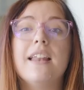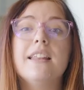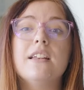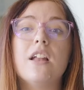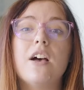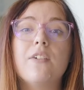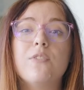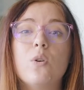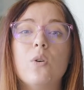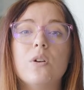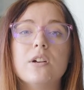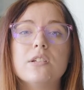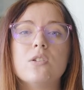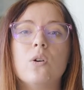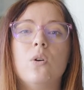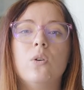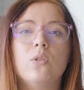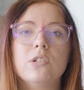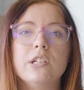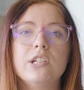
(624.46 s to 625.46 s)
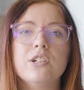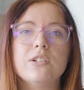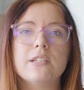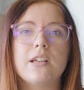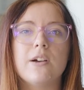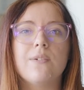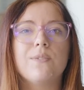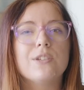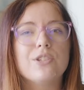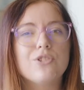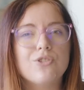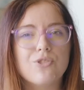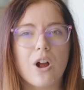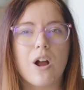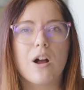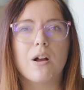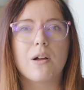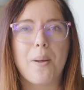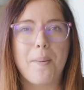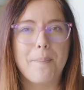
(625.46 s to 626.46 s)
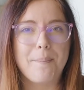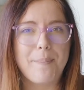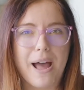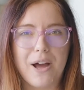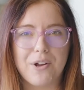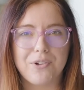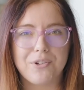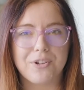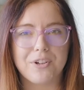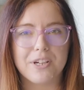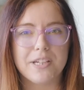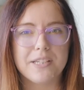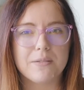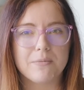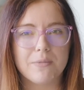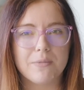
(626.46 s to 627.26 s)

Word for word: And then of course, holding yourself with strong boundaries,